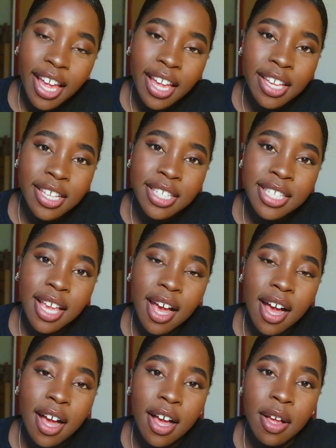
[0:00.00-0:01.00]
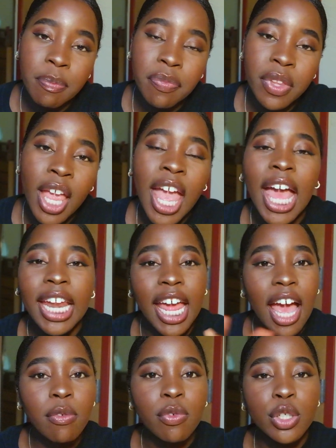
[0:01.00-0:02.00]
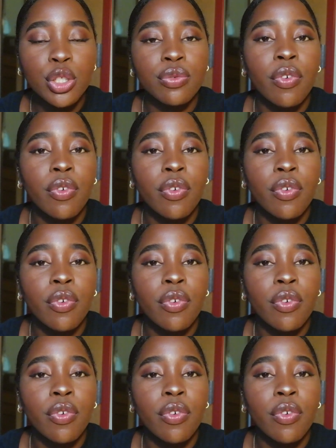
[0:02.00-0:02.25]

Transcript: is an average of